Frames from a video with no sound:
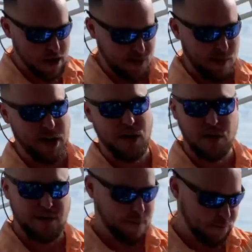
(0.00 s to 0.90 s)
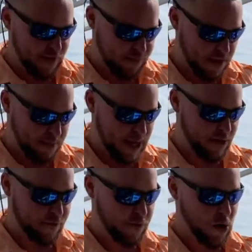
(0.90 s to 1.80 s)
So I'm gonna use some 50
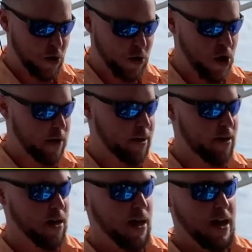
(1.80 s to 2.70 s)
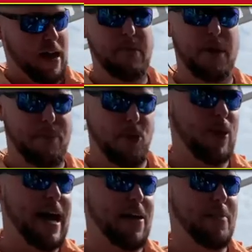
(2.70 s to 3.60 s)
pound fluorocarbon. I'm gonna pull out